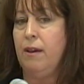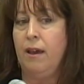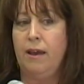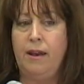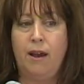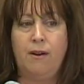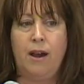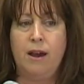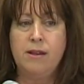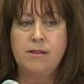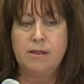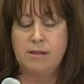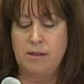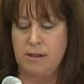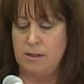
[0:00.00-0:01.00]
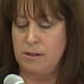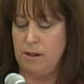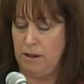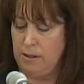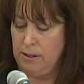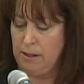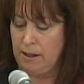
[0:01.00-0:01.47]
and now ISIS has
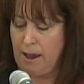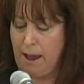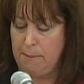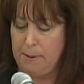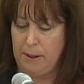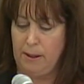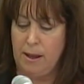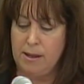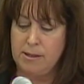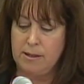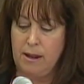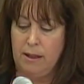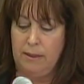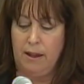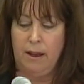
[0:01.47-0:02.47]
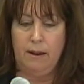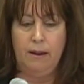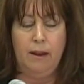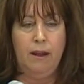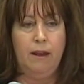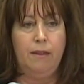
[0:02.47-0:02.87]
totally capitalized on that,